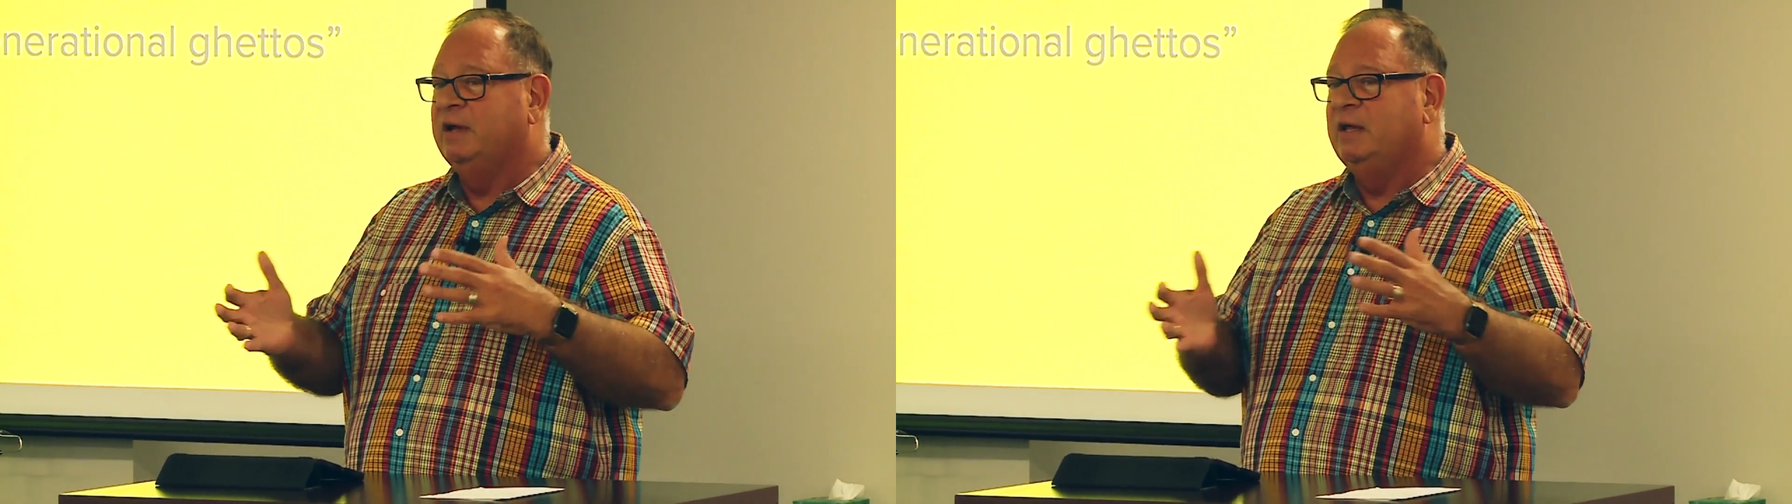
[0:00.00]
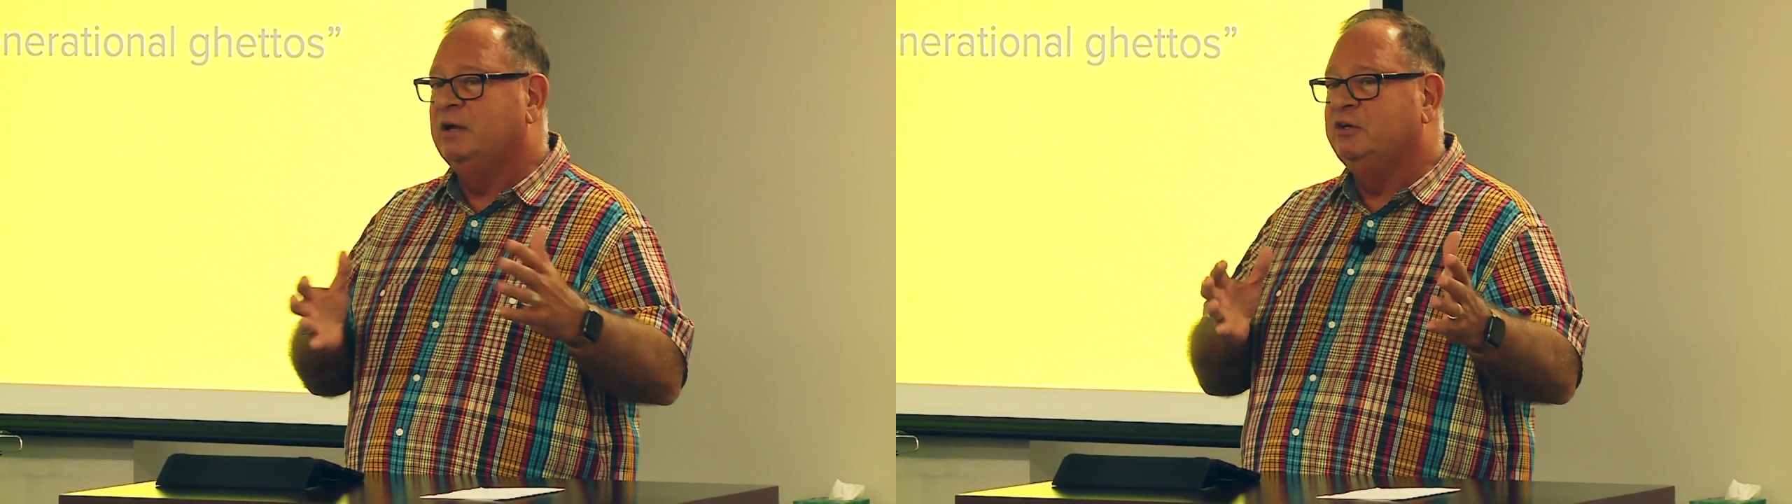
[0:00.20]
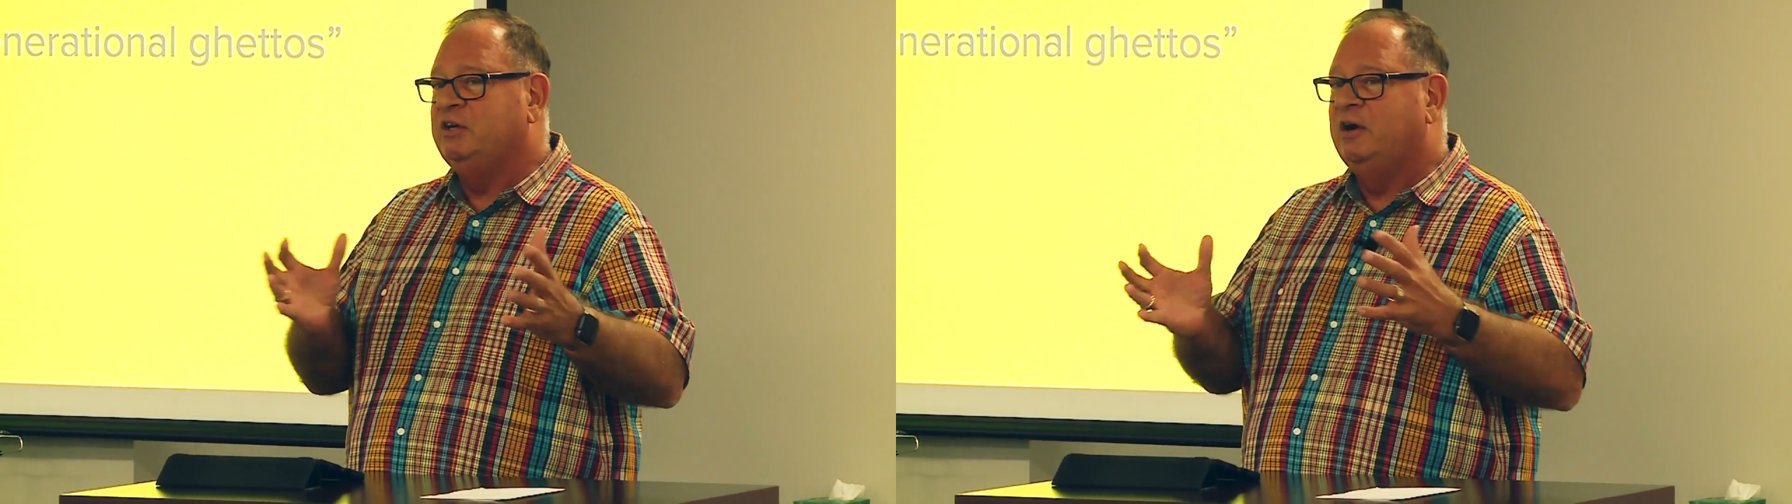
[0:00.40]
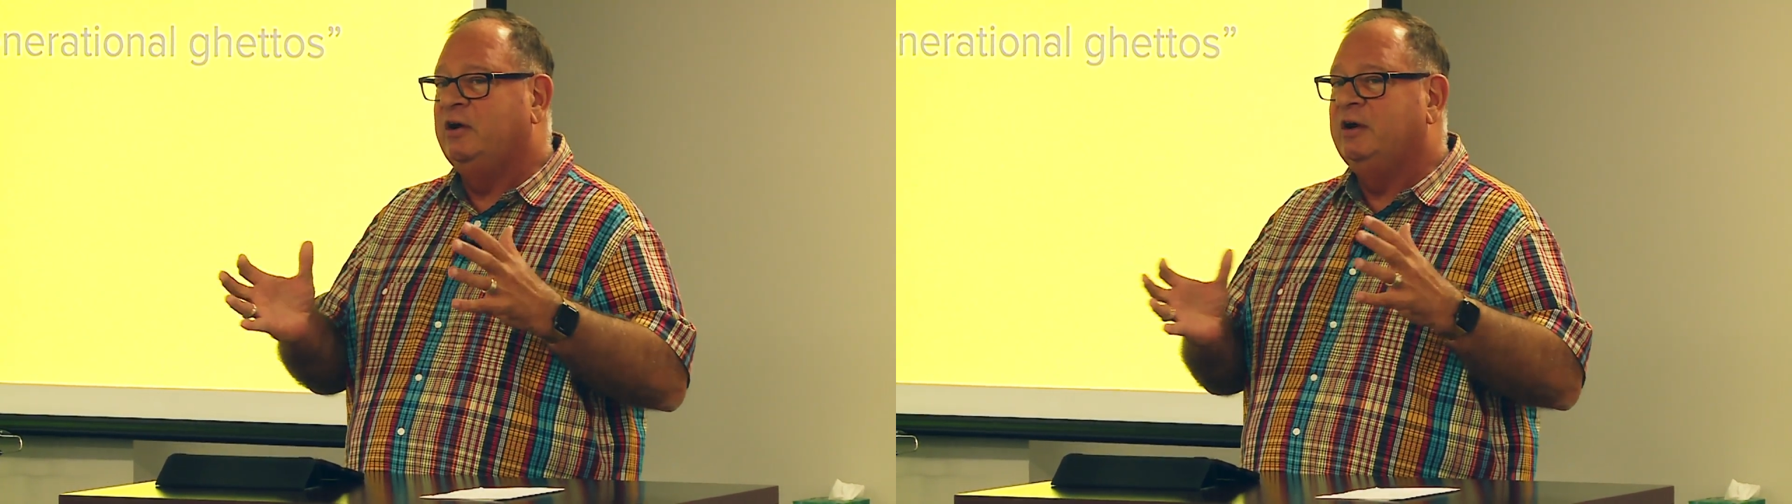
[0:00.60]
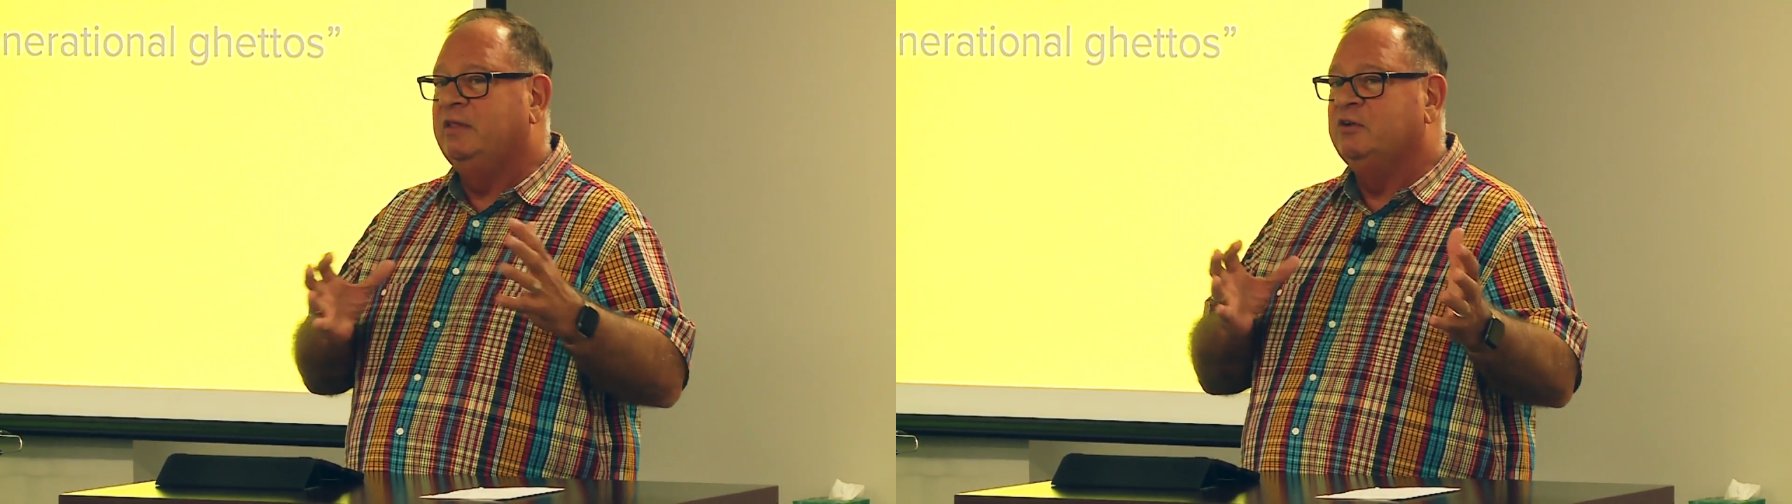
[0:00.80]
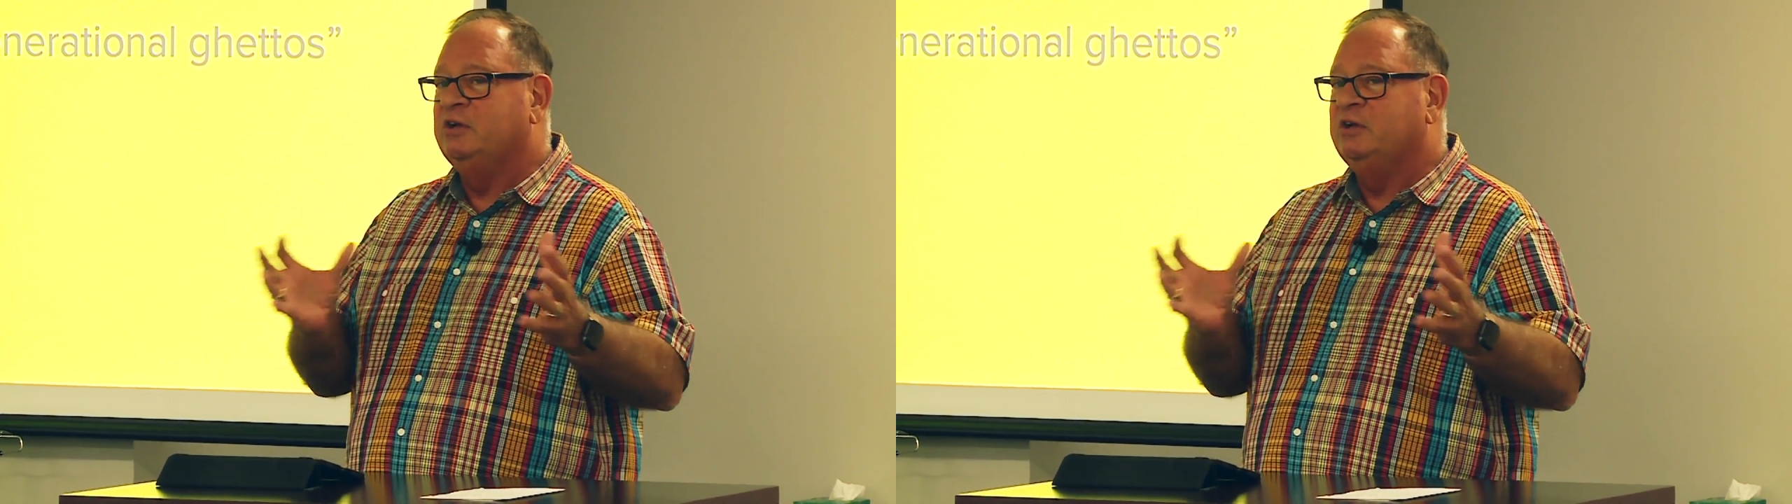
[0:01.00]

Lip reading: and a sharing in the